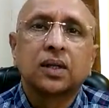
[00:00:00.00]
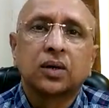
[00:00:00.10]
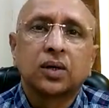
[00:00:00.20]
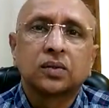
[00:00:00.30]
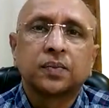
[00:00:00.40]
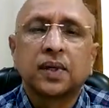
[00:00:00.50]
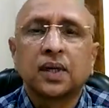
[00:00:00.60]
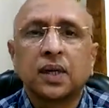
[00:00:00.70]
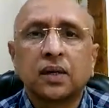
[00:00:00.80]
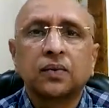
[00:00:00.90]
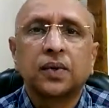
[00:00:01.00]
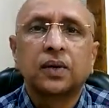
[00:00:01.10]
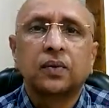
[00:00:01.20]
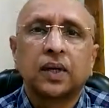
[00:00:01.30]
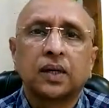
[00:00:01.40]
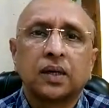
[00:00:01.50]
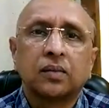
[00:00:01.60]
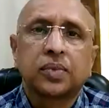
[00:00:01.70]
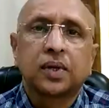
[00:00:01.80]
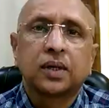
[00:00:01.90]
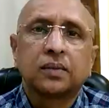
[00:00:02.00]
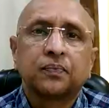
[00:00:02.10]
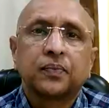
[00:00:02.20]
in the hospital, everyone he prayed.